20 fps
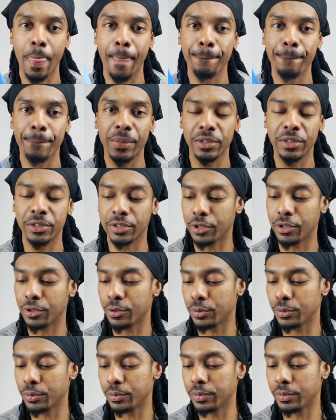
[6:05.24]

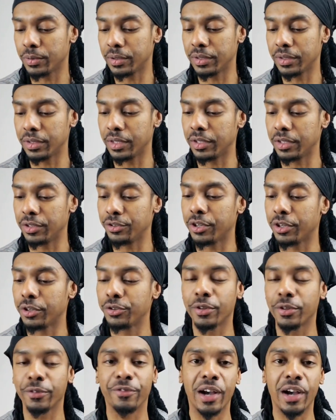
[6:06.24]
So, you know, you
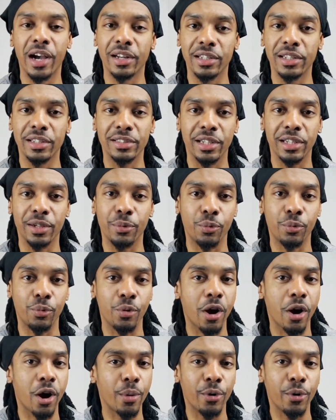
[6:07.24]
can find these at
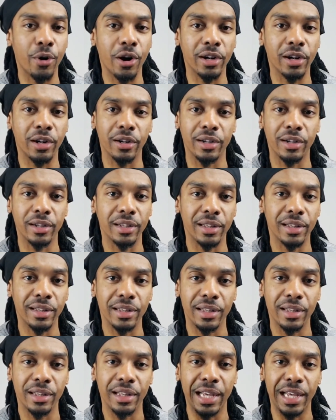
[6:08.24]
Walmart or
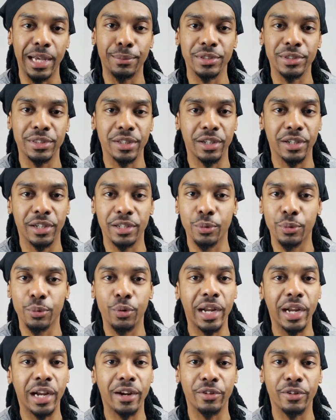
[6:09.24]
Amazon or
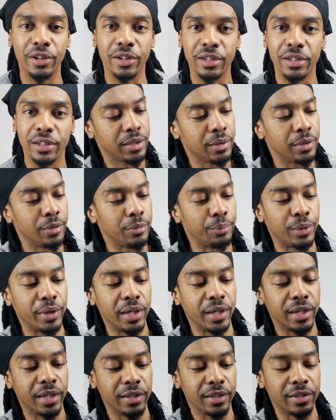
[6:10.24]
whatever,
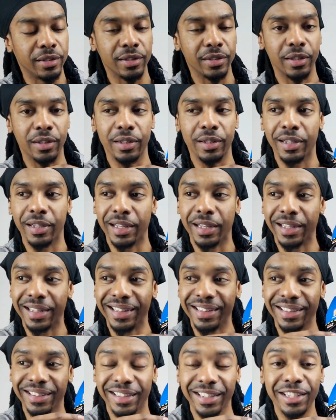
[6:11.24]
but
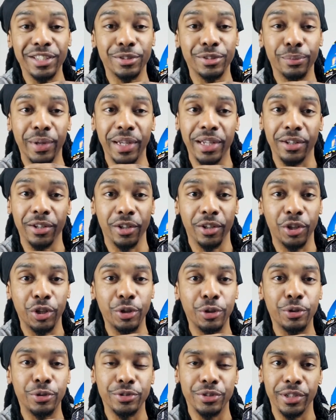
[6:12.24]
these make a
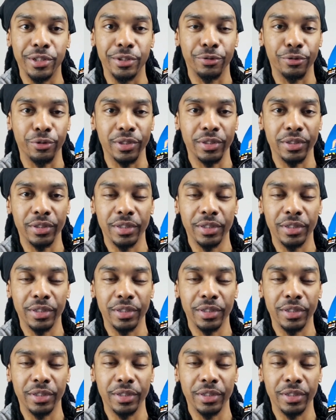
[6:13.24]
huge difference.